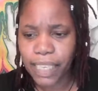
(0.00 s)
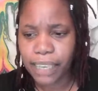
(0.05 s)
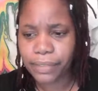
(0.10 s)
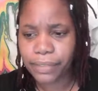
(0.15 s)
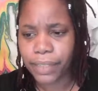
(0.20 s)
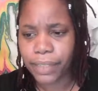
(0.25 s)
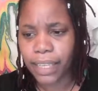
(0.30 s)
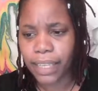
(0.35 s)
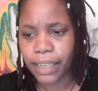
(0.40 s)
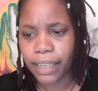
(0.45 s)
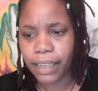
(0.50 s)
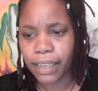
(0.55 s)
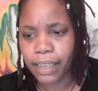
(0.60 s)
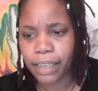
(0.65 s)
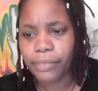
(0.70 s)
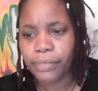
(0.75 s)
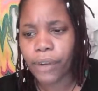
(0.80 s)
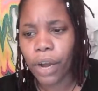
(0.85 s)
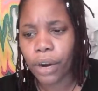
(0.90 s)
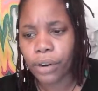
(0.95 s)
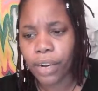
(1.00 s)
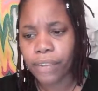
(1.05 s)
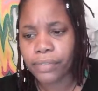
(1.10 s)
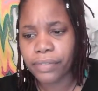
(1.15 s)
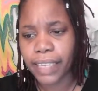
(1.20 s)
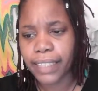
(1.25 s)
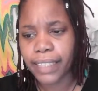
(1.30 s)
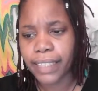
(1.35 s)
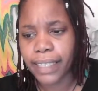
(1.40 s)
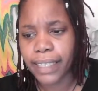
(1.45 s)
I feel like a far
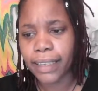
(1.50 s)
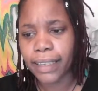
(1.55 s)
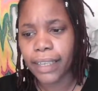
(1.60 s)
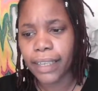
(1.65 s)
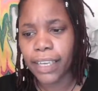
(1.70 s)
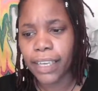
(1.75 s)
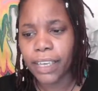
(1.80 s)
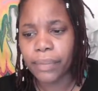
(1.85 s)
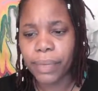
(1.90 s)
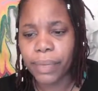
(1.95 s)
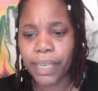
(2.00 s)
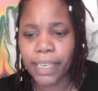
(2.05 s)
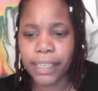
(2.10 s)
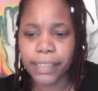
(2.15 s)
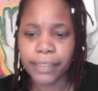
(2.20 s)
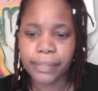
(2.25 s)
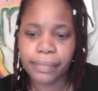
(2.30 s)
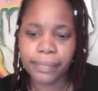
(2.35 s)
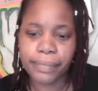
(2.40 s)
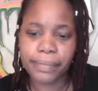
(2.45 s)
off idea. But